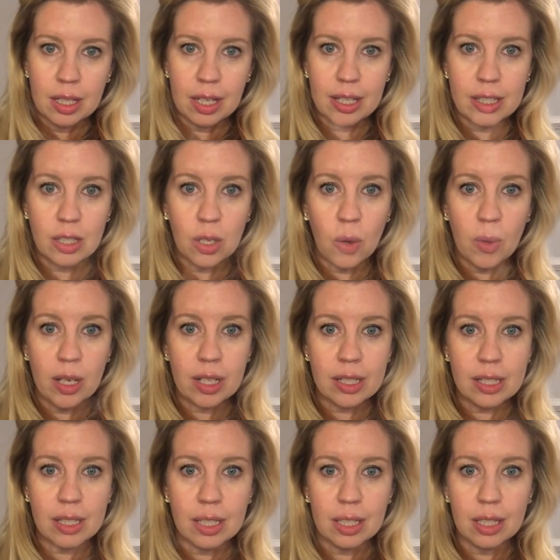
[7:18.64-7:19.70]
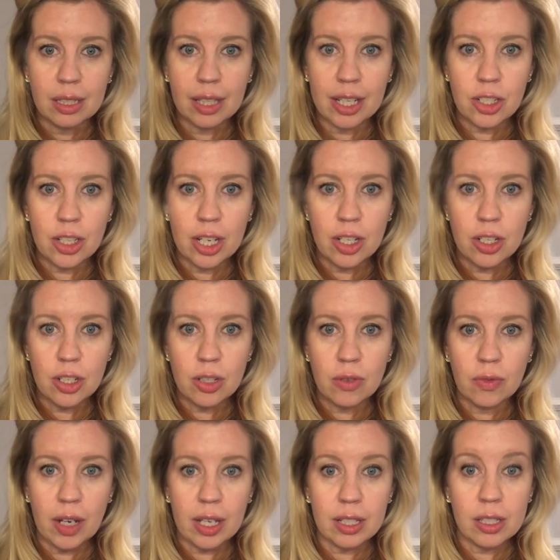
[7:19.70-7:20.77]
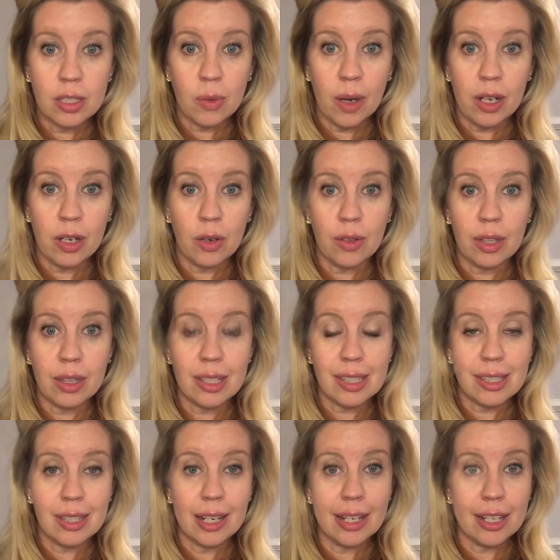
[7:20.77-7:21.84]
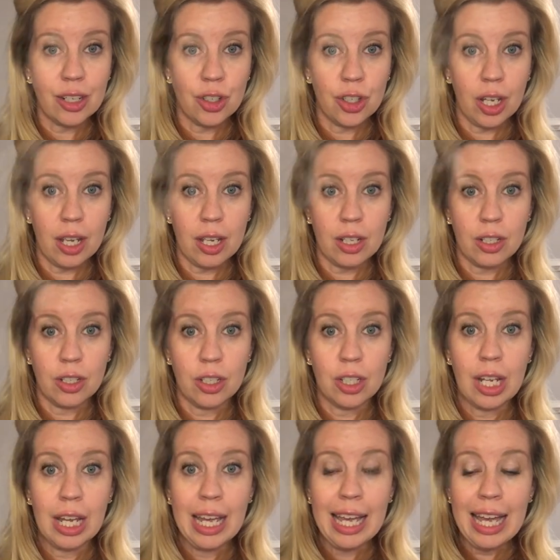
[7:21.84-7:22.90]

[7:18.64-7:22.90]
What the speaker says: it's going, see the light change to red, so I know that the setting changed,